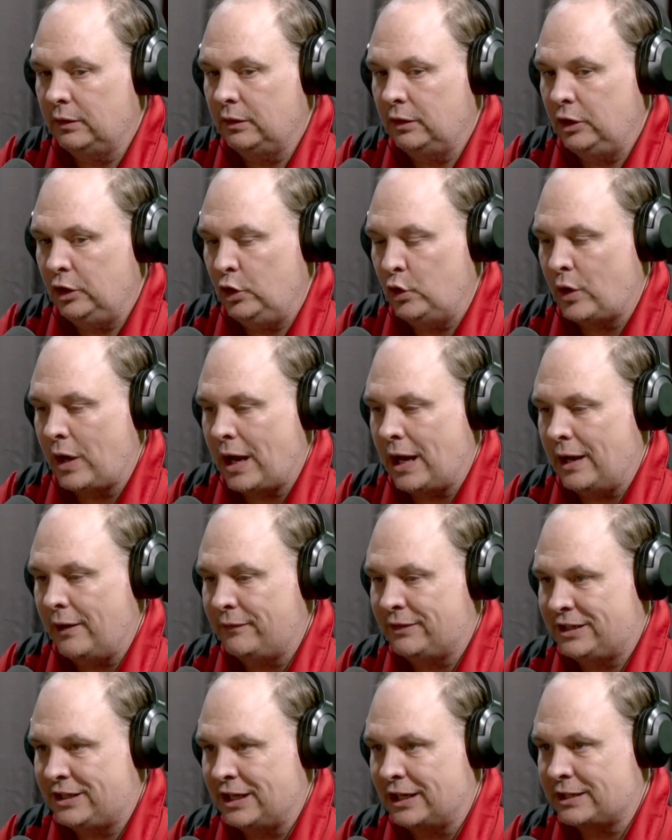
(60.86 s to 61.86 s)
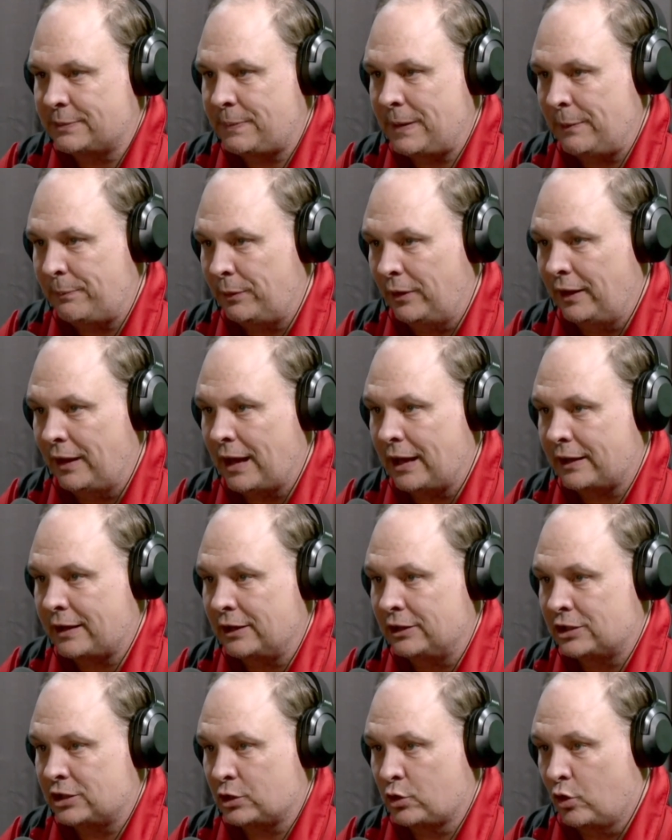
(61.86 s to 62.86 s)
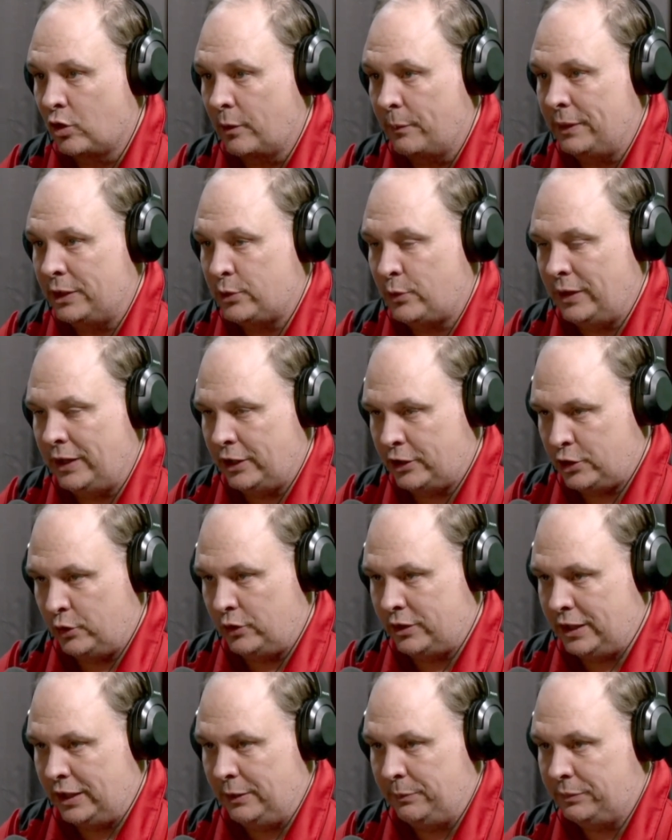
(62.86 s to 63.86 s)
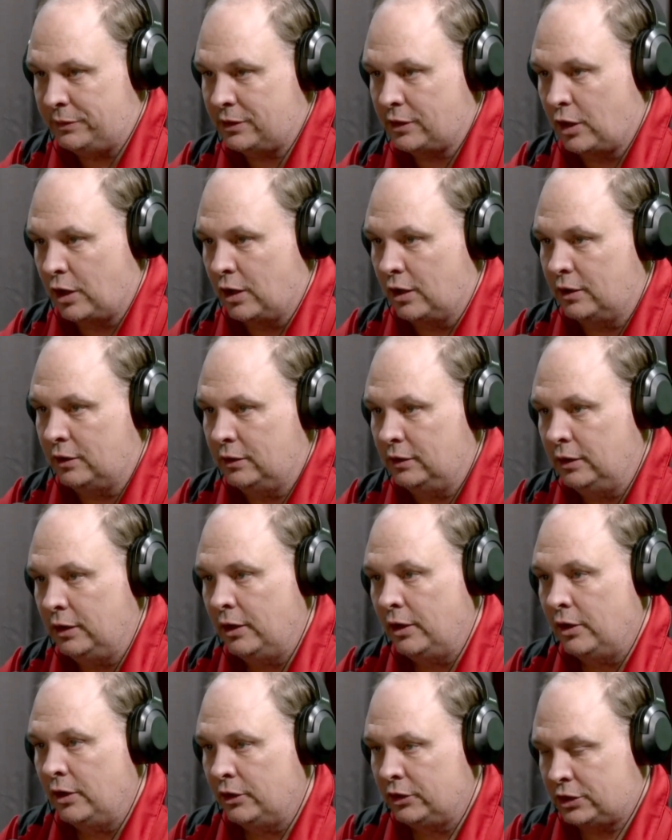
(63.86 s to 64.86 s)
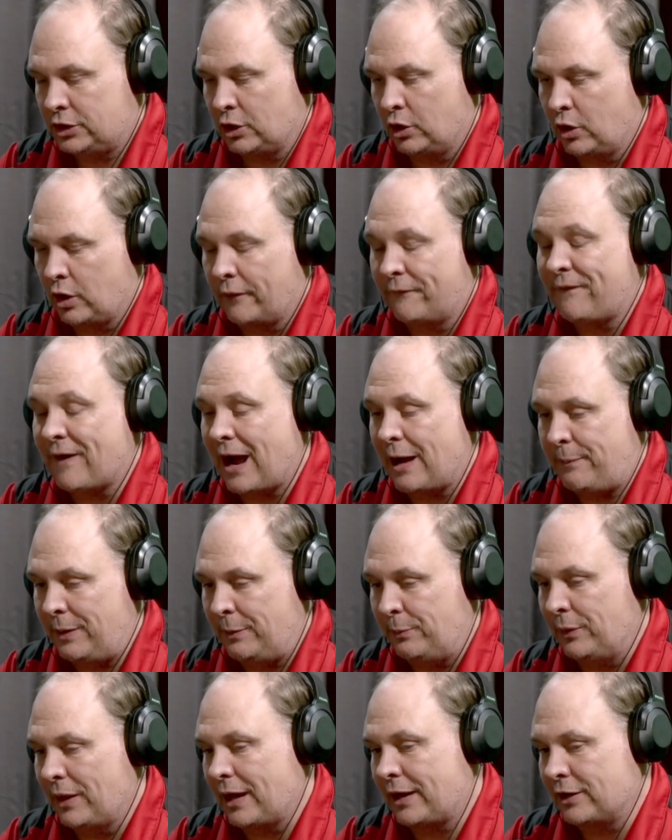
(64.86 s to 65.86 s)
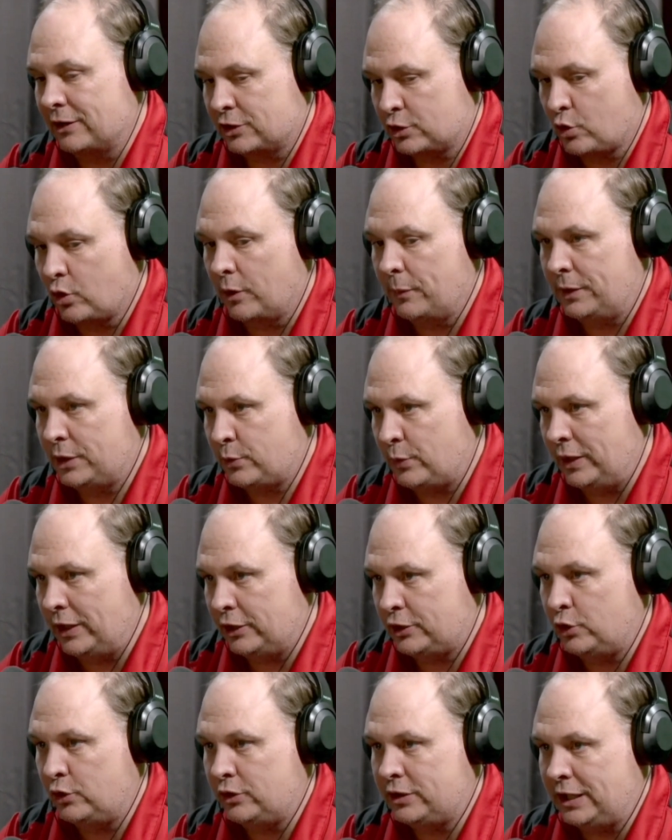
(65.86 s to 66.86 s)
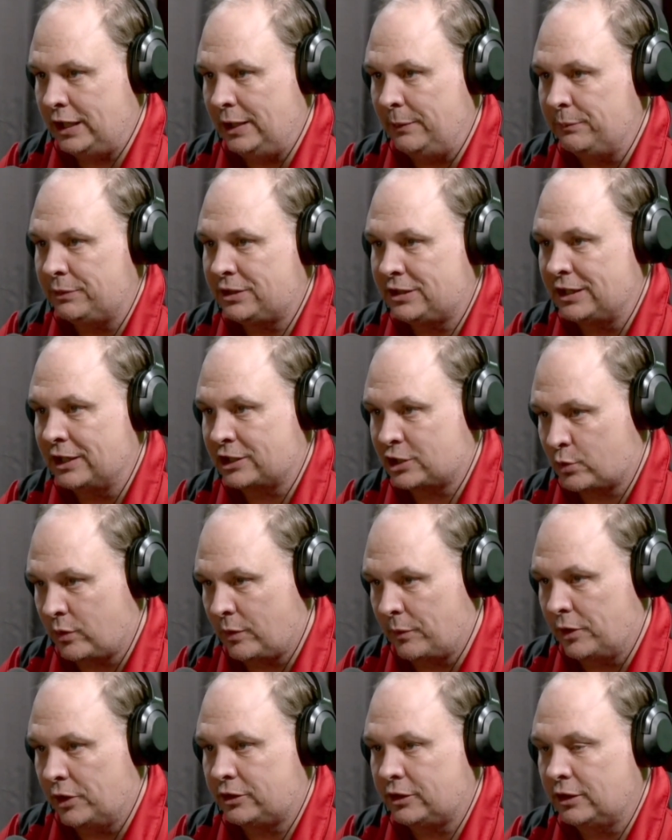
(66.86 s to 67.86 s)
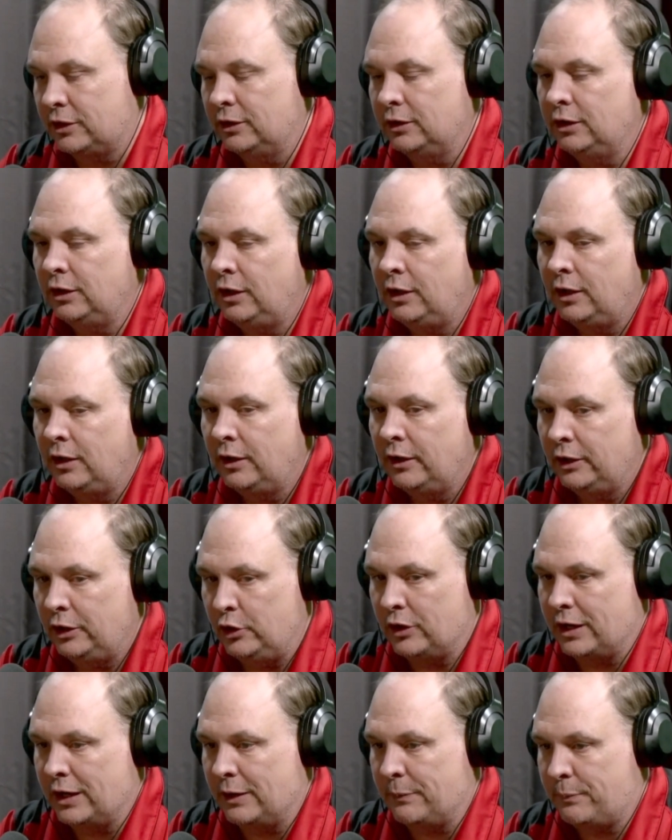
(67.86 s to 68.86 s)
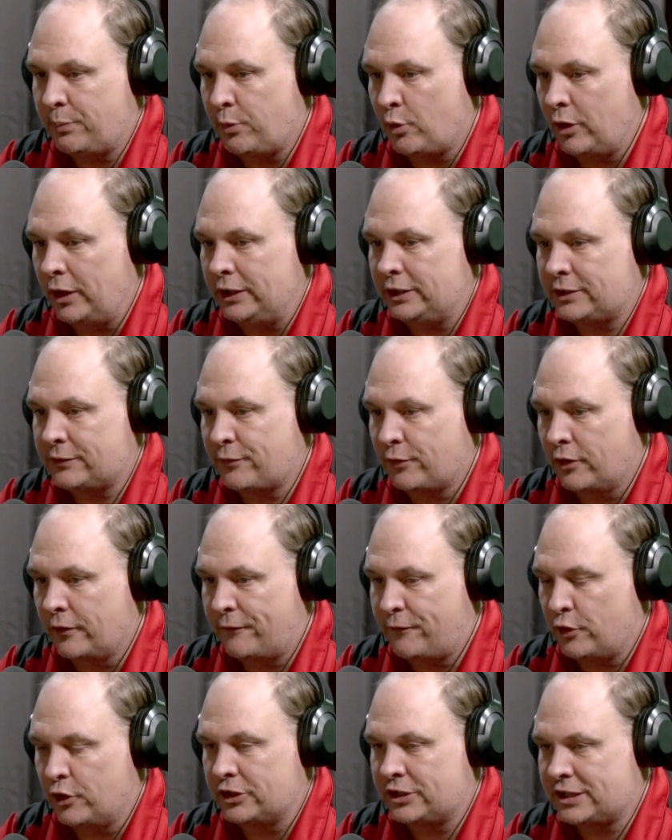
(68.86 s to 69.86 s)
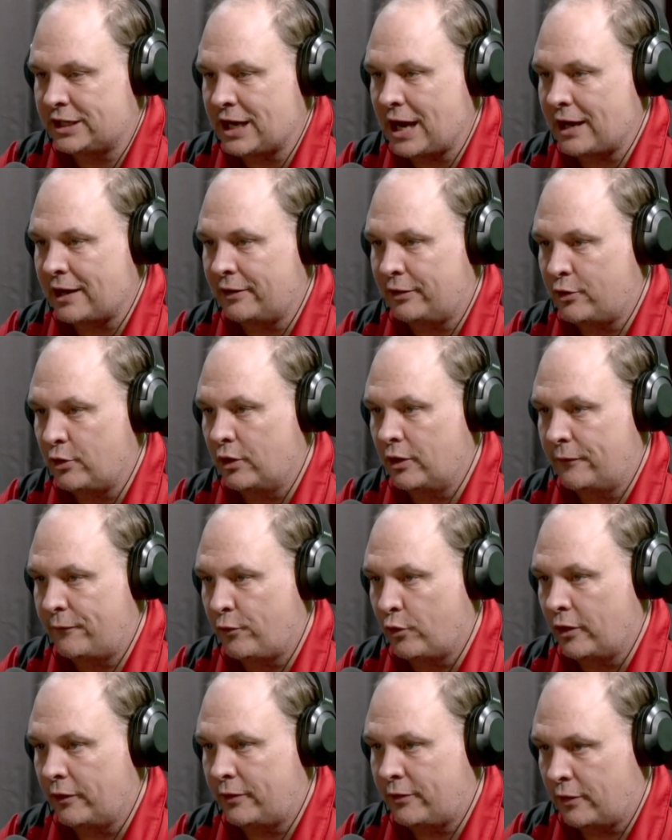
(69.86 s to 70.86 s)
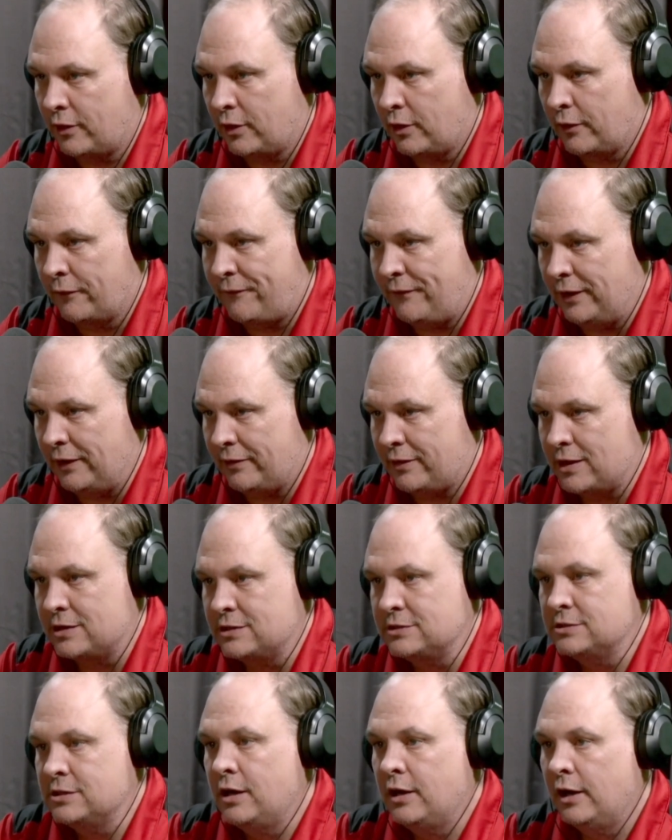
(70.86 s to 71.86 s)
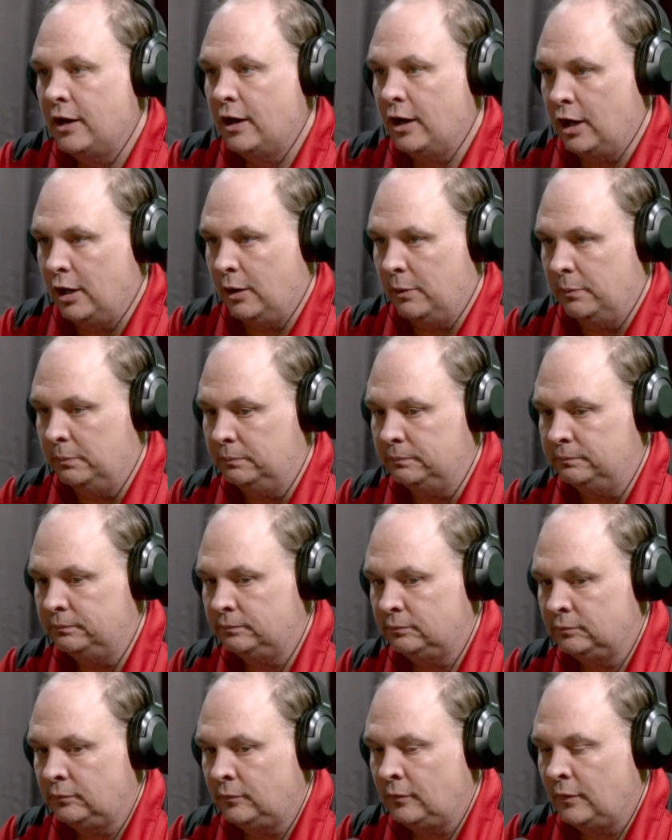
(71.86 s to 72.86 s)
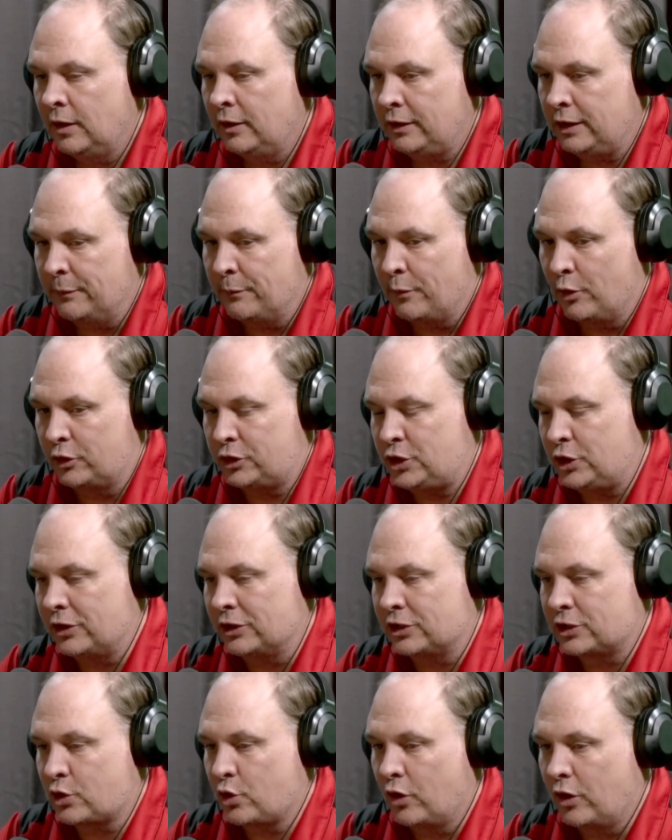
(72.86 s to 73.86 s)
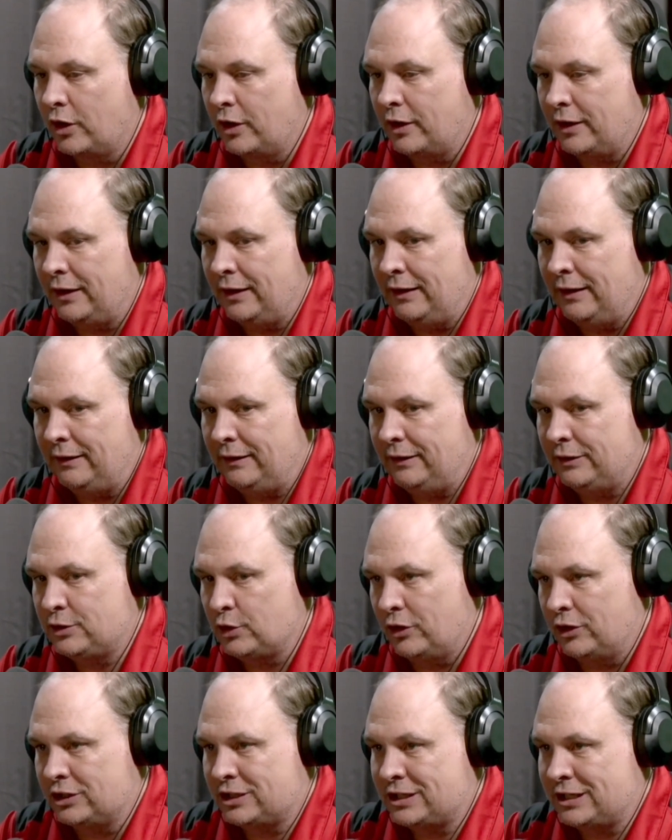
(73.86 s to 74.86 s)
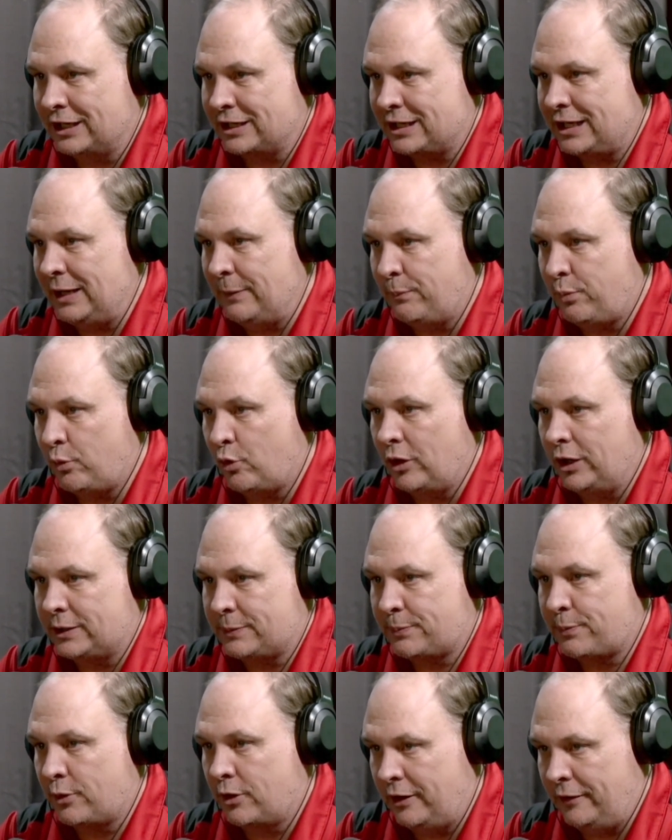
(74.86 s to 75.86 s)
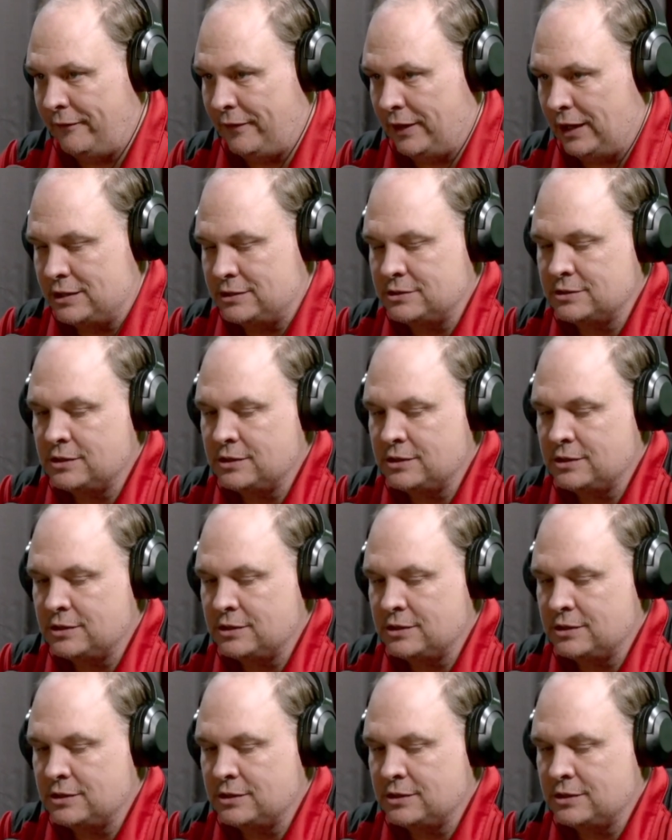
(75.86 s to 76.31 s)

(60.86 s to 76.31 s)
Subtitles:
you have 6 people that can score between the two teams. Or 5 people that can score between the two teams, 6 swimmers. You get points for first, second, third, fourth, or fifth. The most you can score, so there's 16 points per event